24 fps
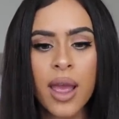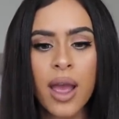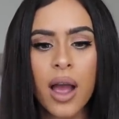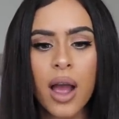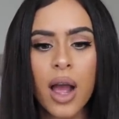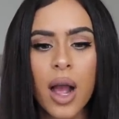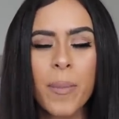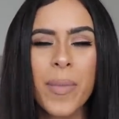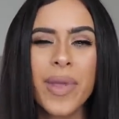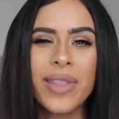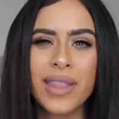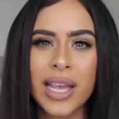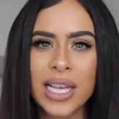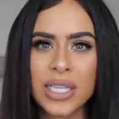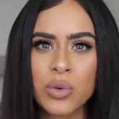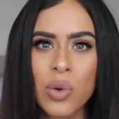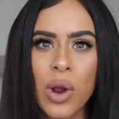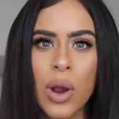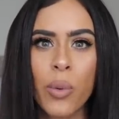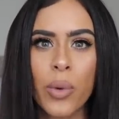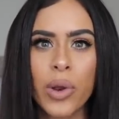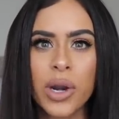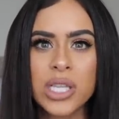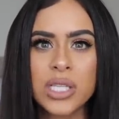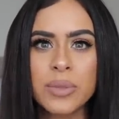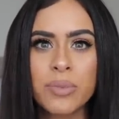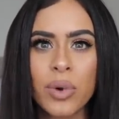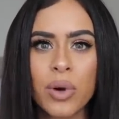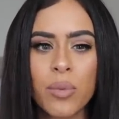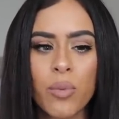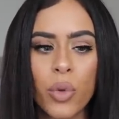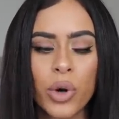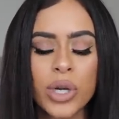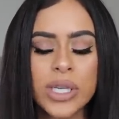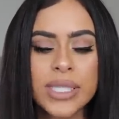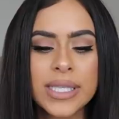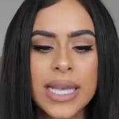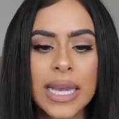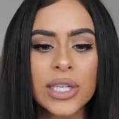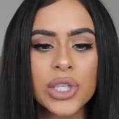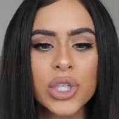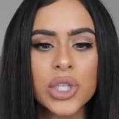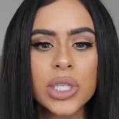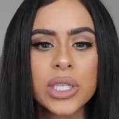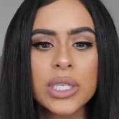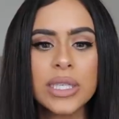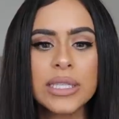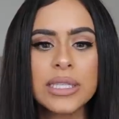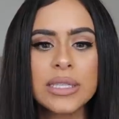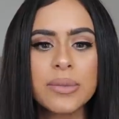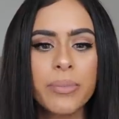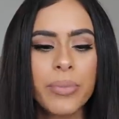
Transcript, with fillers: um, and that's why I wanted to book more sessions.